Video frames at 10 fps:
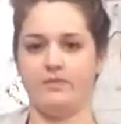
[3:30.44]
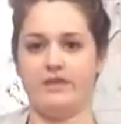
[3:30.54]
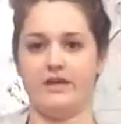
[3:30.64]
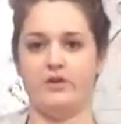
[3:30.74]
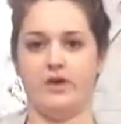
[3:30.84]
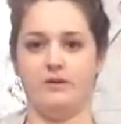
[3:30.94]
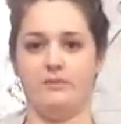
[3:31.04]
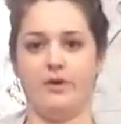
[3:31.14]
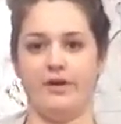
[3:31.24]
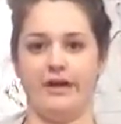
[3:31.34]
that you can
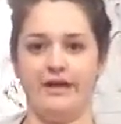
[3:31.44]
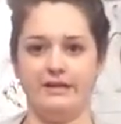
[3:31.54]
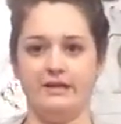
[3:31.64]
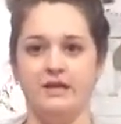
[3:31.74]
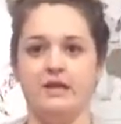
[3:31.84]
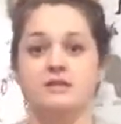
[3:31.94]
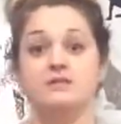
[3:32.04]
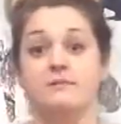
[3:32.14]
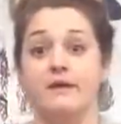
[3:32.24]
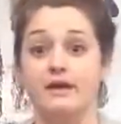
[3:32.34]
put in
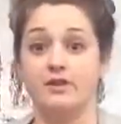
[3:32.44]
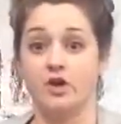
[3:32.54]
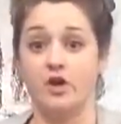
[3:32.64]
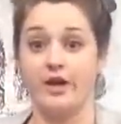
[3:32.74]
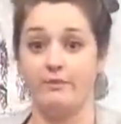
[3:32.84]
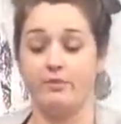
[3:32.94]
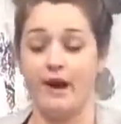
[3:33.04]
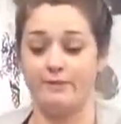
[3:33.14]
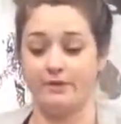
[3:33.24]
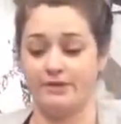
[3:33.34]
to make the crate
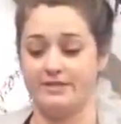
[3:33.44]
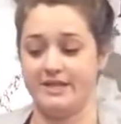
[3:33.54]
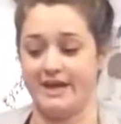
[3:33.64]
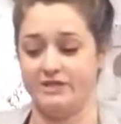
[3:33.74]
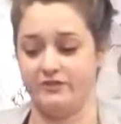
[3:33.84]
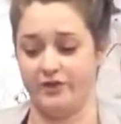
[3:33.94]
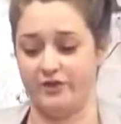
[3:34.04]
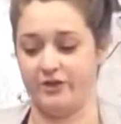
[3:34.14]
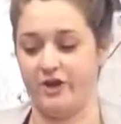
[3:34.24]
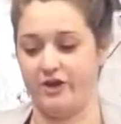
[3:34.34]
properly sized for your
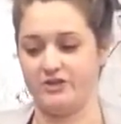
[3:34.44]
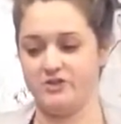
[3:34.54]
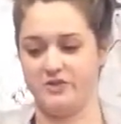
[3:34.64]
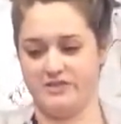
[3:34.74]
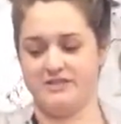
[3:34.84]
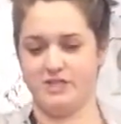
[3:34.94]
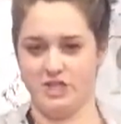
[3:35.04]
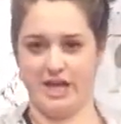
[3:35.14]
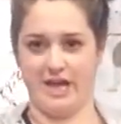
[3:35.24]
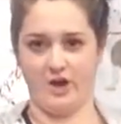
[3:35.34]
dog. So you can see she
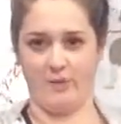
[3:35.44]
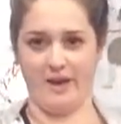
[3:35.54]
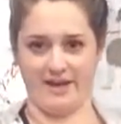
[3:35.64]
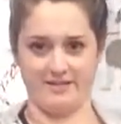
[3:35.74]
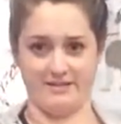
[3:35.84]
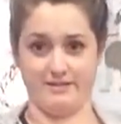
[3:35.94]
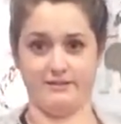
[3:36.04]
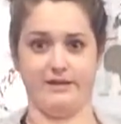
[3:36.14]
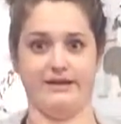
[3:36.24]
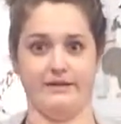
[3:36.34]
can't go past this
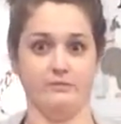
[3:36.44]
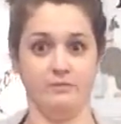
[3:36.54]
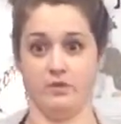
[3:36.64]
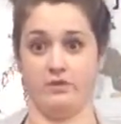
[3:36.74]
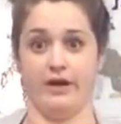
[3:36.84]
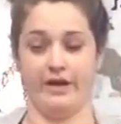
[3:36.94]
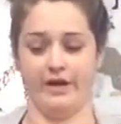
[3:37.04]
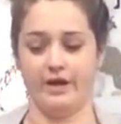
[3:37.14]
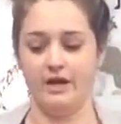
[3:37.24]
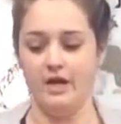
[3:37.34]
line right
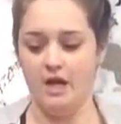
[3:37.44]
here.